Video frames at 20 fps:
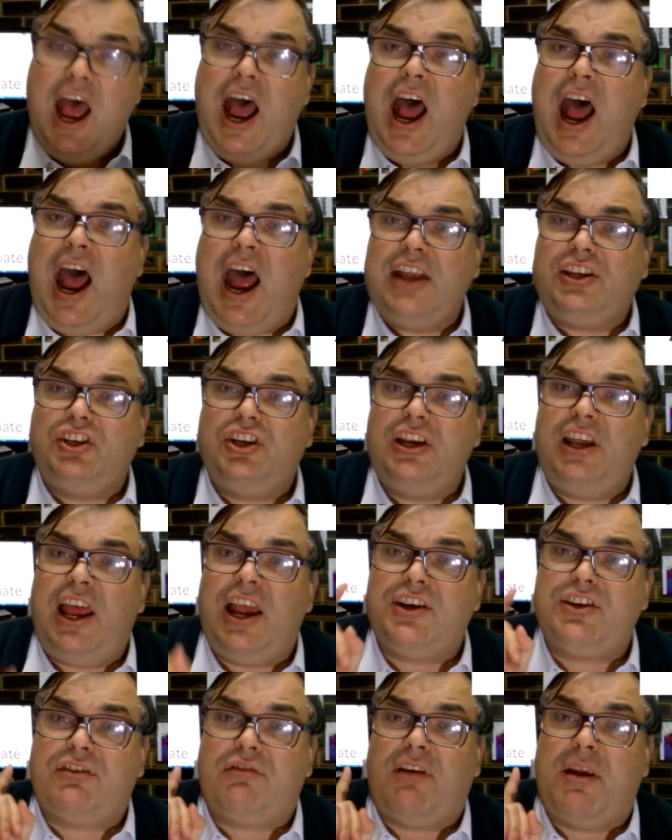Archie
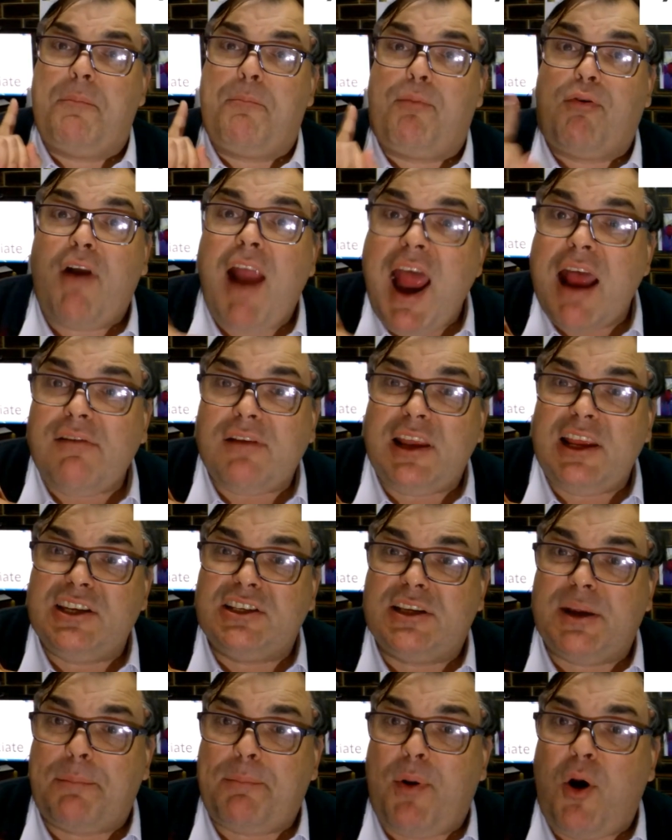Luxury, proudly
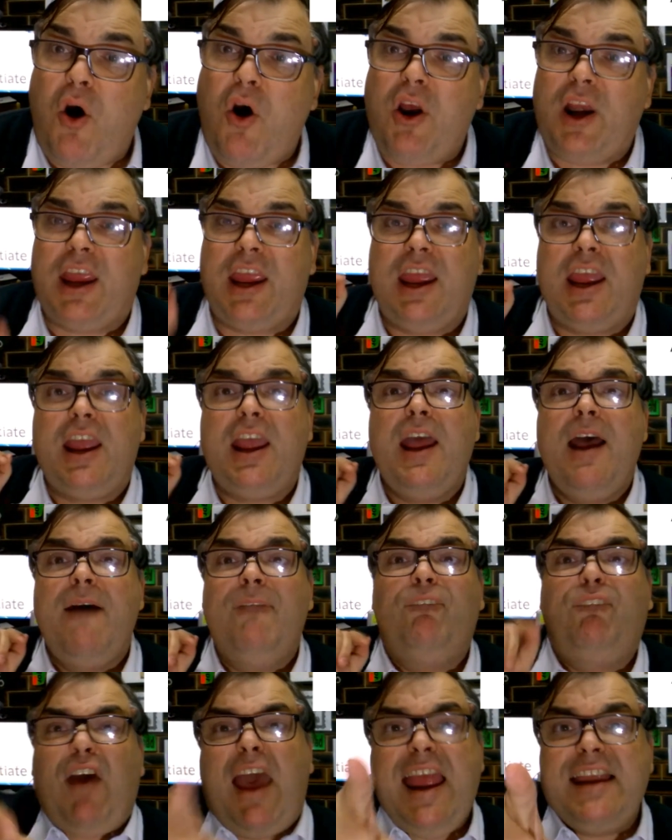supporting
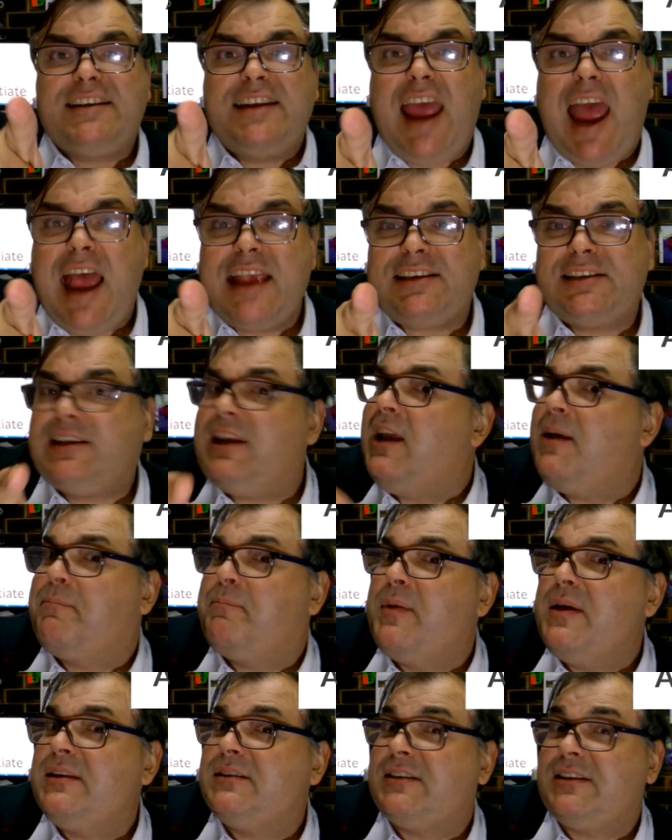fantastic
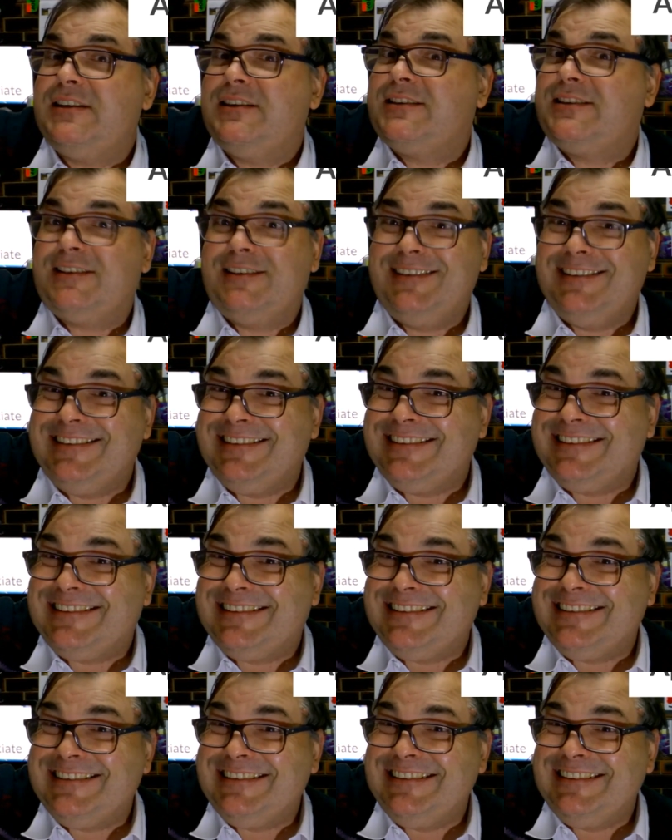businesses.